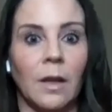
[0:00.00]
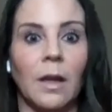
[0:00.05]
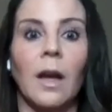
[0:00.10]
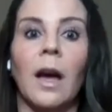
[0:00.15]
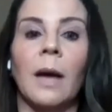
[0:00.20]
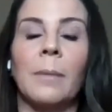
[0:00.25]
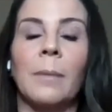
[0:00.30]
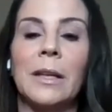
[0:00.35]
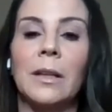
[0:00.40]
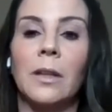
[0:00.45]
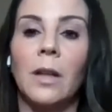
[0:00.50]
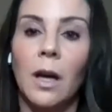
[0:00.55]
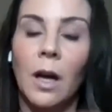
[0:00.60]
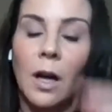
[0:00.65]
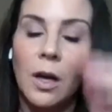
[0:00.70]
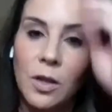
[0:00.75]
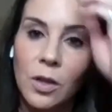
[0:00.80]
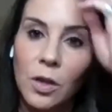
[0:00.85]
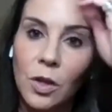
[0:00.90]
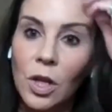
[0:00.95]
I mean,
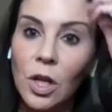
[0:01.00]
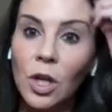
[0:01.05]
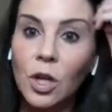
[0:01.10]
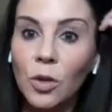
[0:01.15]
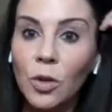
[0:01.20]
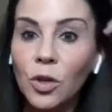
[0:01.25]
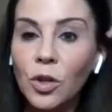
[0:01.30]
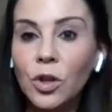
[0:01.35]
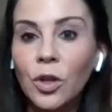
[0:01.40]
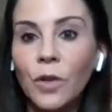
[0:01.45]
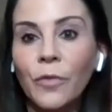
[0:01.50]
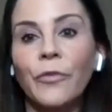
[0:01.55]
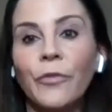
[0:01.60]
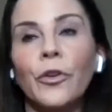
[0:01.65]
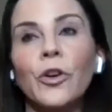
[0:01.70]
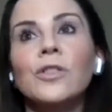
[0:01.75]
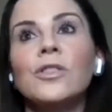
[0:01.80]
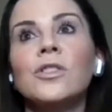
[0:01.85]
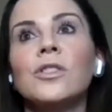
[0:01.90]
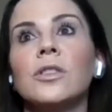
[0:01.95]
the
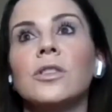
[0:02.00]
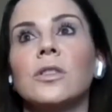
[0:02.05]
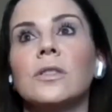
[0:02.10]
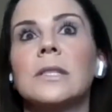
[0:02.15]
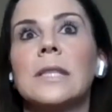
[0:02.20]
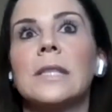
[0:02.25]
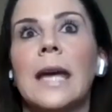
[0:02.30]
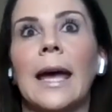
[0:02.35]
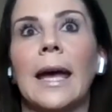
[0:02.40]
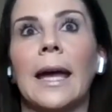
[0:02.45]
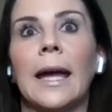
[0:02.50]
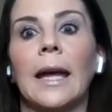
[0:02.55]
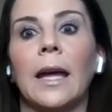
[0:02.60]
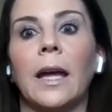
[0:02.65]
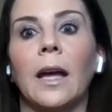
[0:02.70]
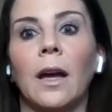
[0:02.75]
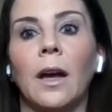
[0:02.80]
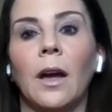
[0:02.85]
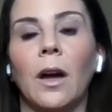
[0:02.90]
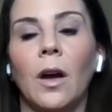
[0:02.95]
first
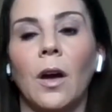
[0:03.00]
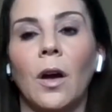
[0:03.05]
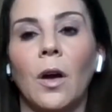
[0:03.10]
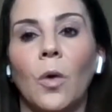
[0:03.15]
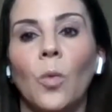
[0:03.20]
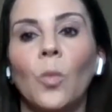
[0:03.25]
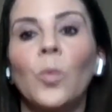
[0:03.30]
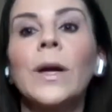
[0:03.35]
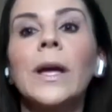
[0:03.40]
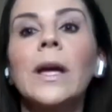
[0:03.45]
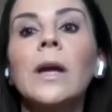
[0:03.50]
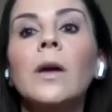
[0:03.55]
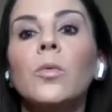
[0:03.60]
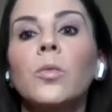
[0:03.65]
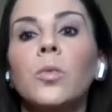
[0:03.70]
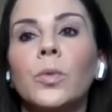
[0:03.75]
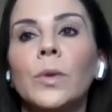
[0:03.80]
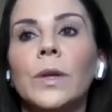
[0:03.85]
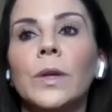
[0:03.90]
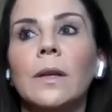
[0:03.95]
day we
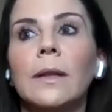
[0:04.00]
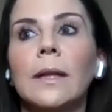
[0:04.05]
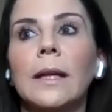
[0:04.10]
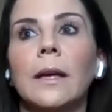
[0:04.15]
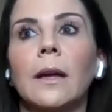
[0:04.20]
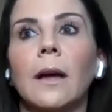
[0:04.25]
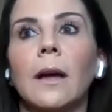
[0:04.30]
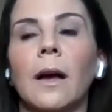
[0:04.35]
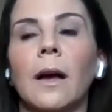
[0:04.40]
really